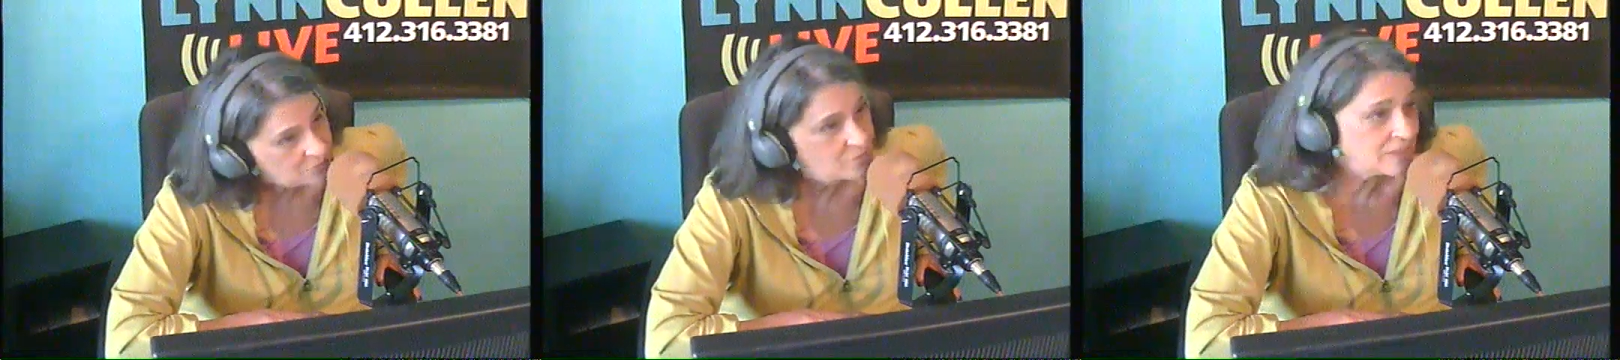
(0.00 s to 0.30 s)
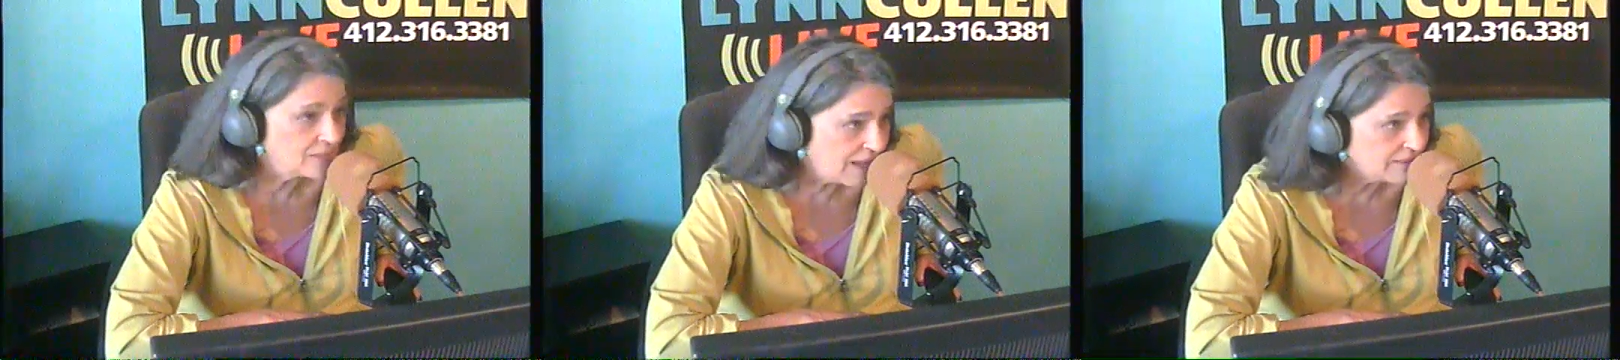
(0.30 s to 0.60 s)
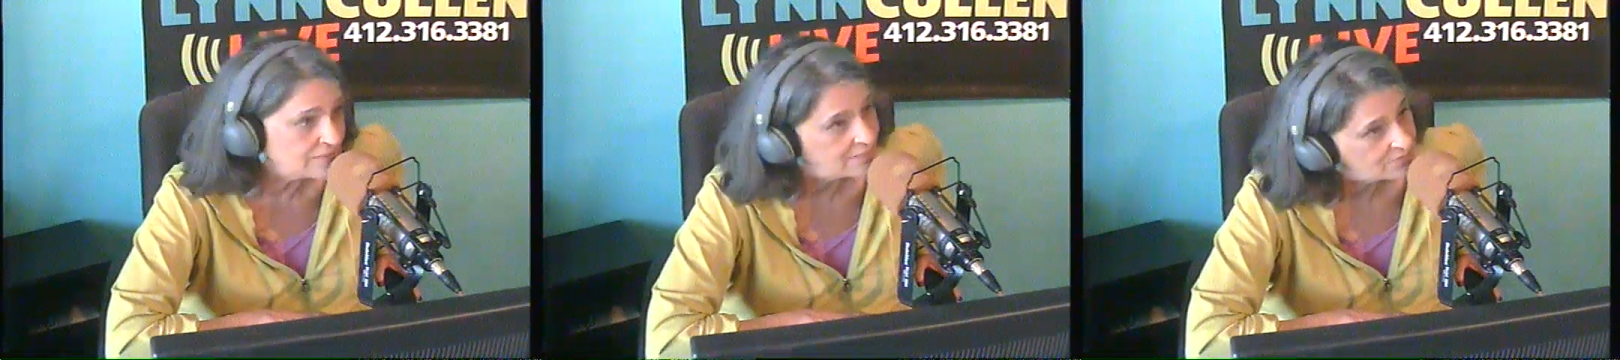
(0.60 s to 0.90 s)
would
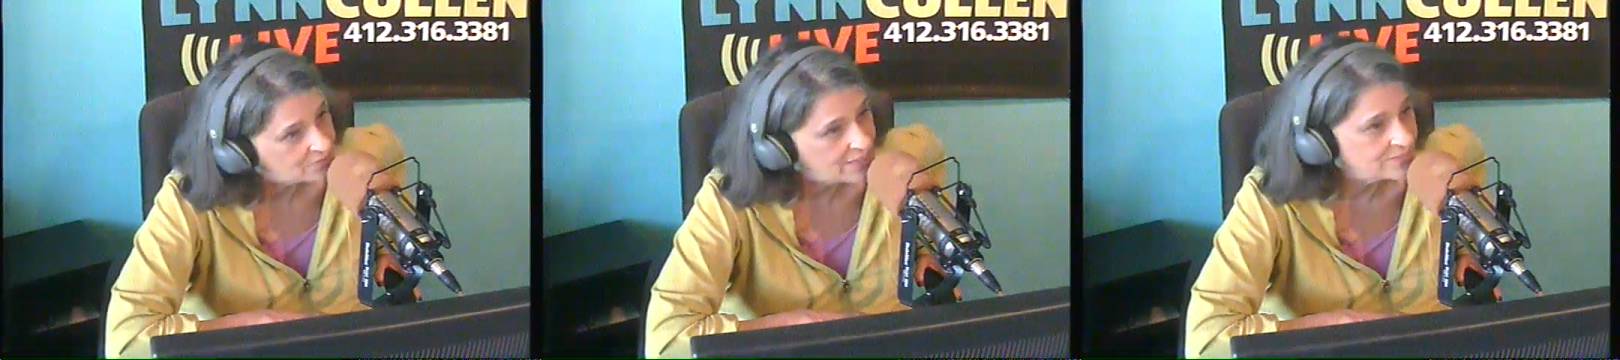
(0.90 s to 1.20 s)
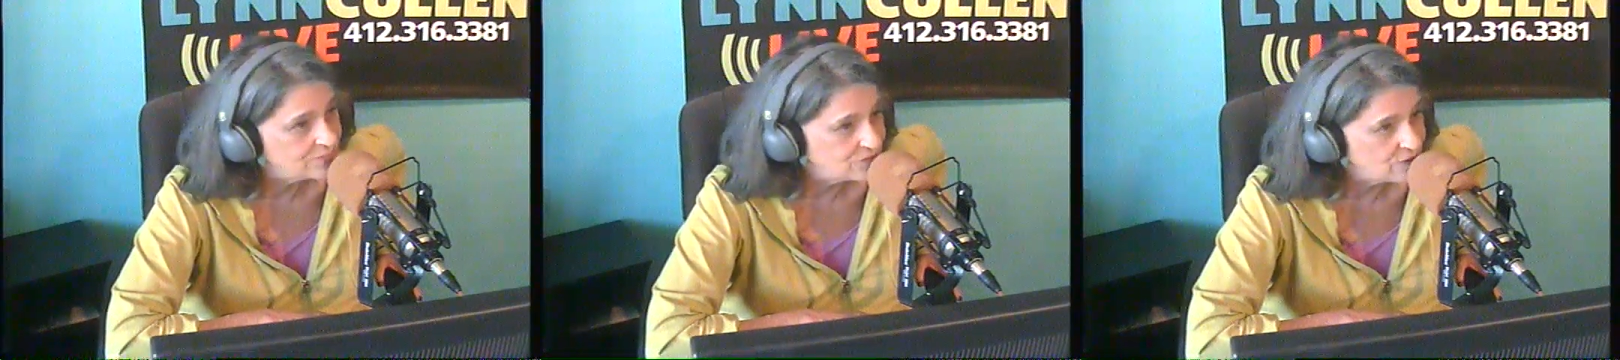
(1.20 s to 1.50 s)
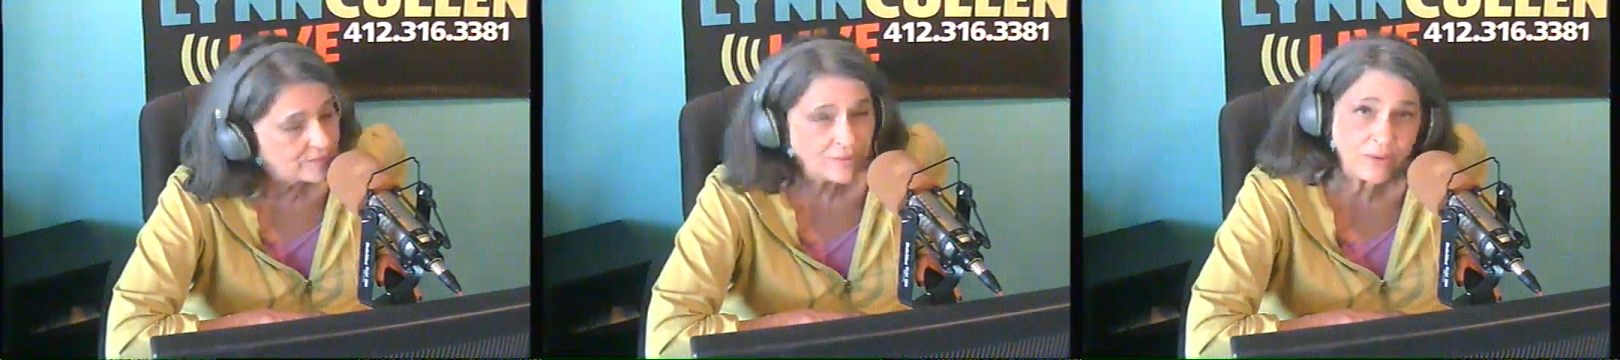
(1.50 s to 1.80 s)
elect a
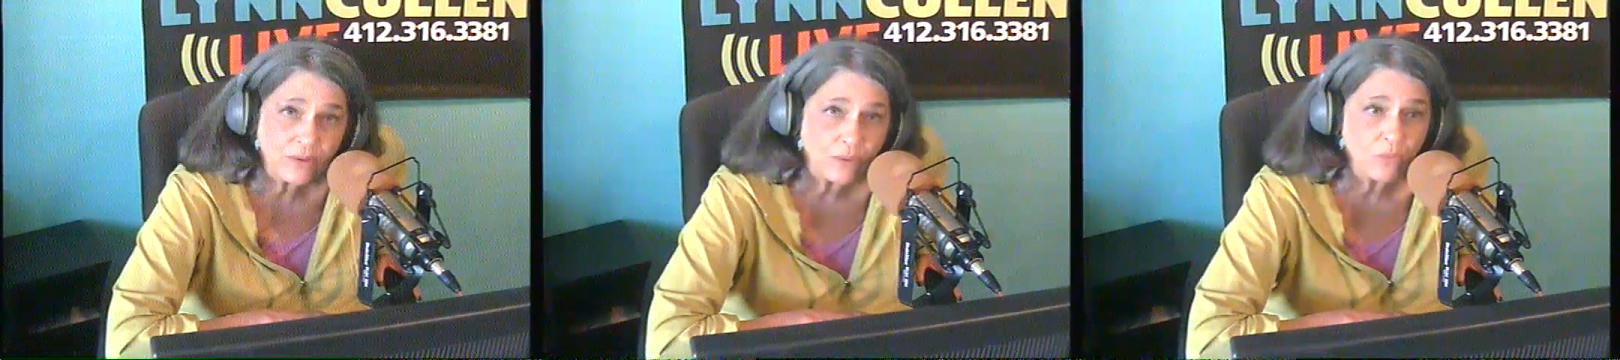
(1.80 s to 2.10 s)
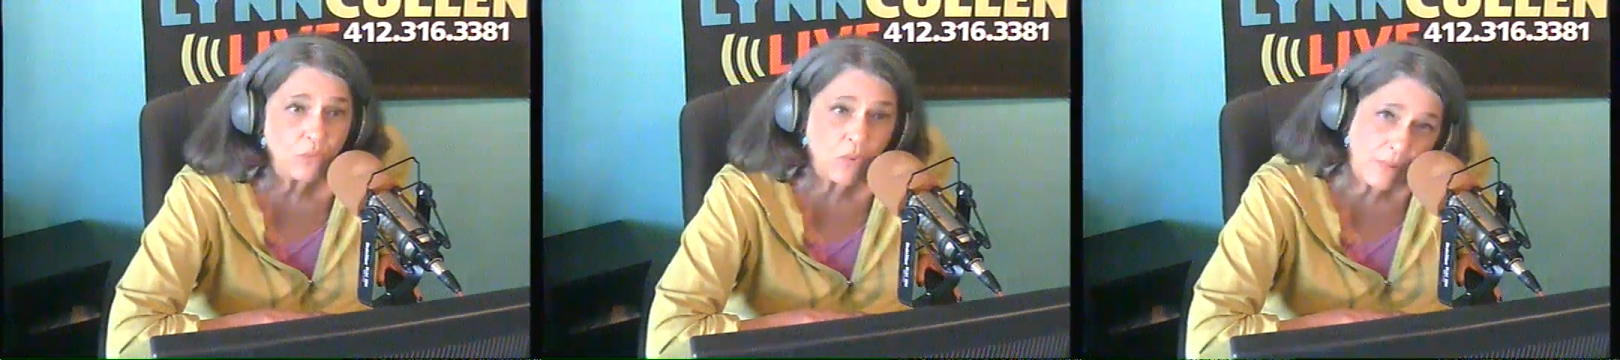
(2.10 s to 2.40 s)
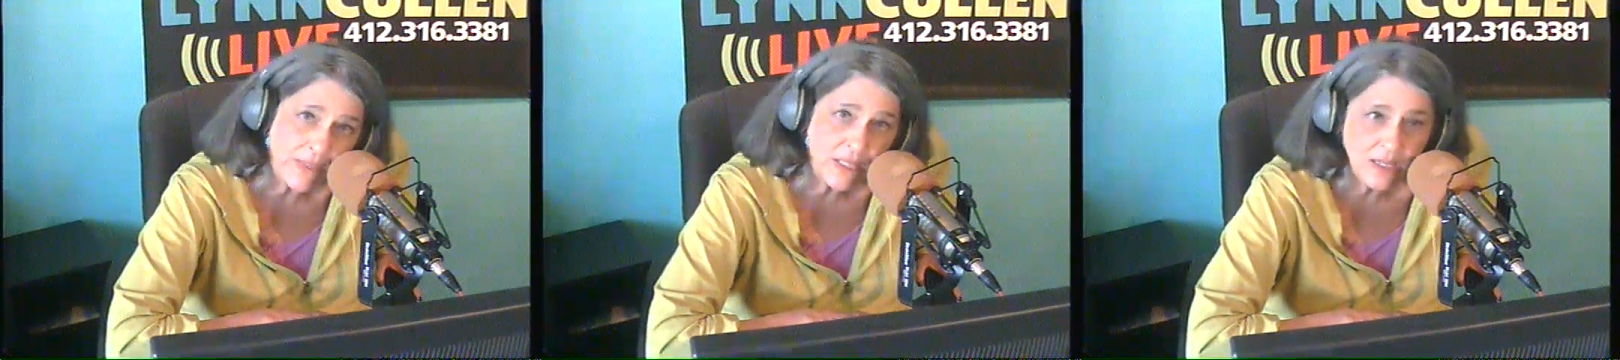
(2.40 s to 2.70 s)
transgender
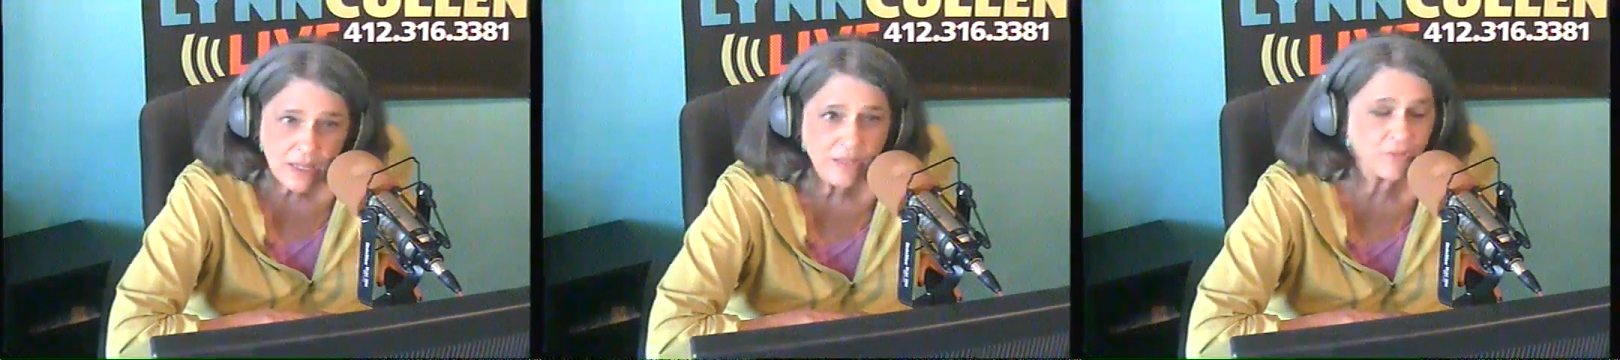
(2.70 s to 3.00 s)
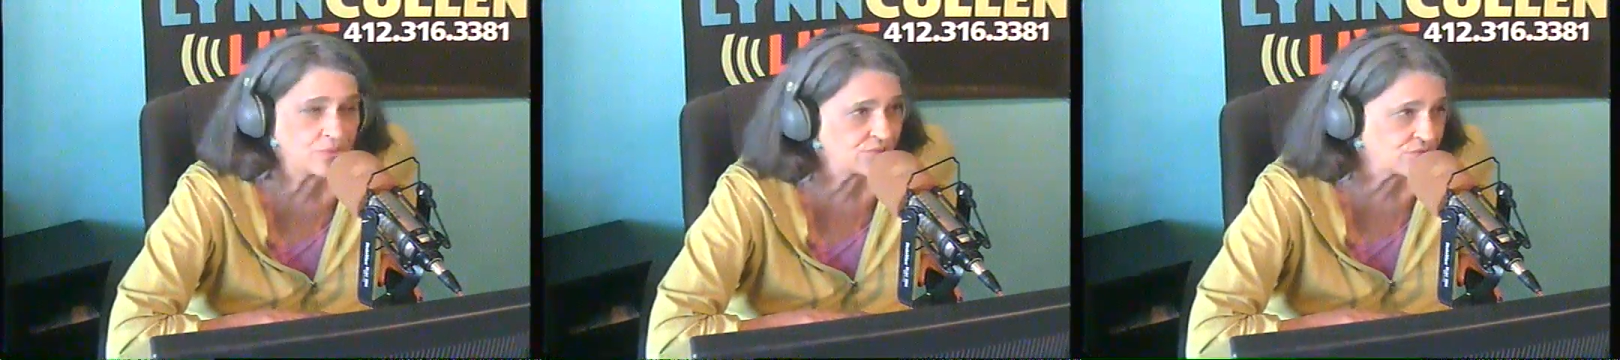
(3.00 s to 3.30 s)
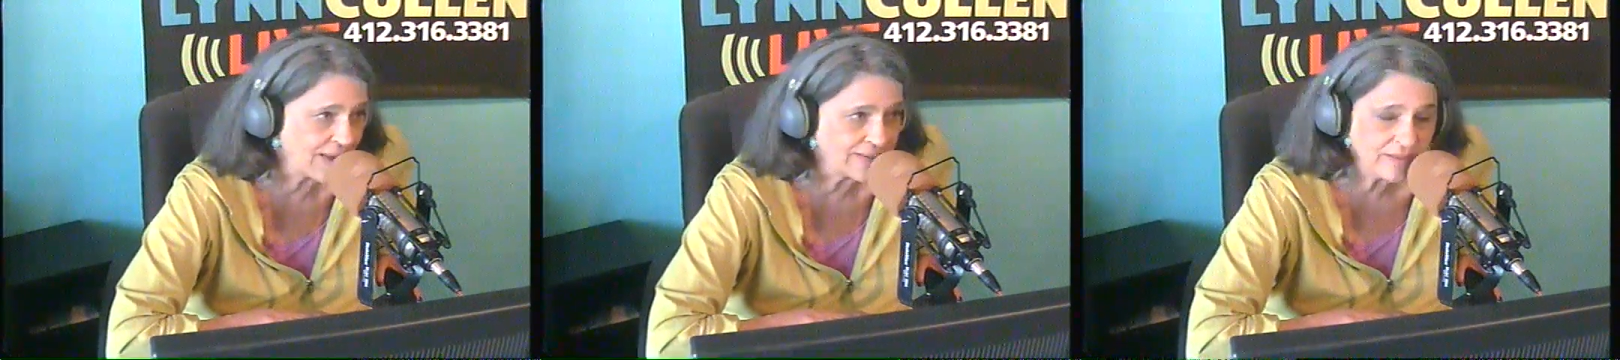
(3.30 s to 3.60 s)
woman to the
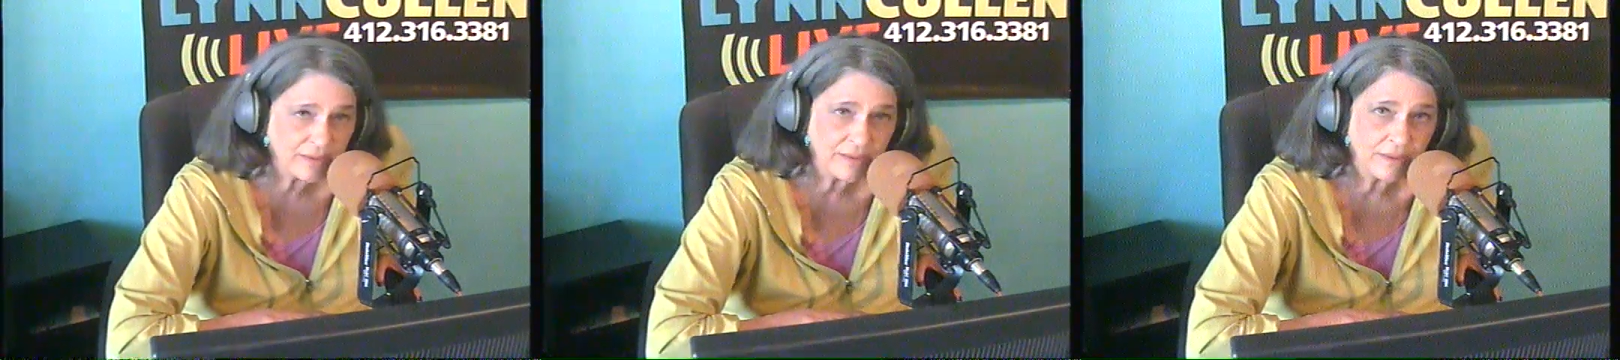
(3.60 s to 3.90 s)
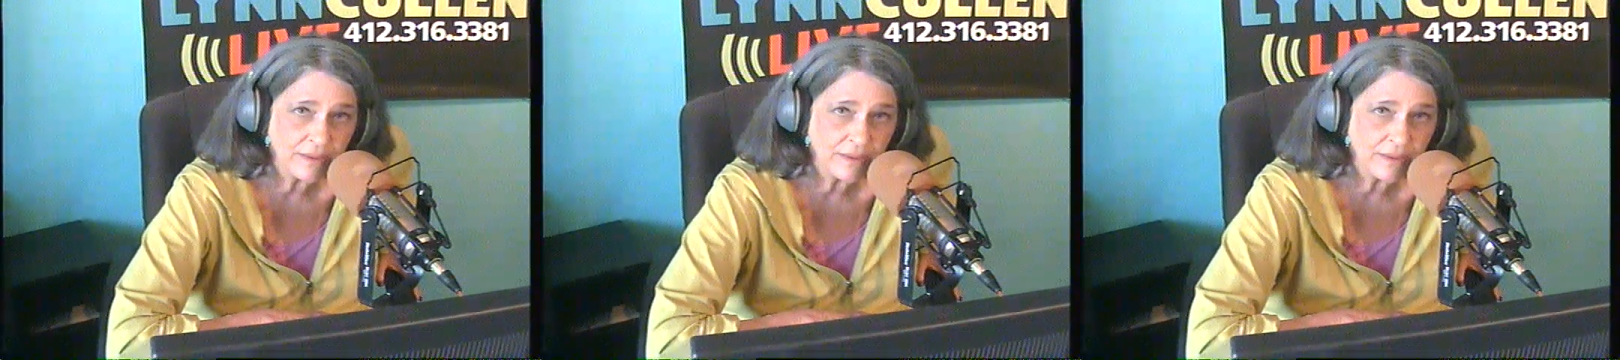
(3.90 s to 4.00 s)
Senate?